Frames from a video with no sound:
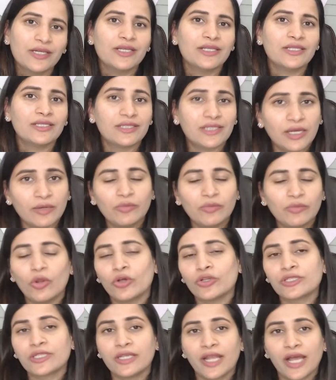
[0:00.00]
Some
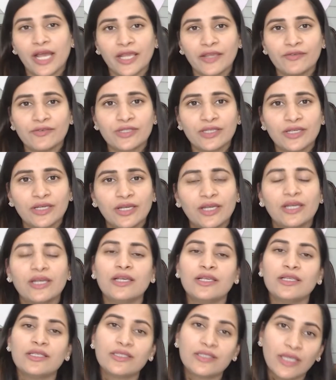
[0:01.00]
lost lives,
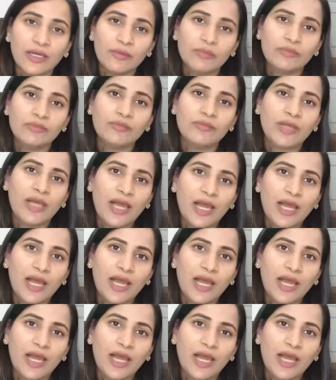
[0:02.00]
some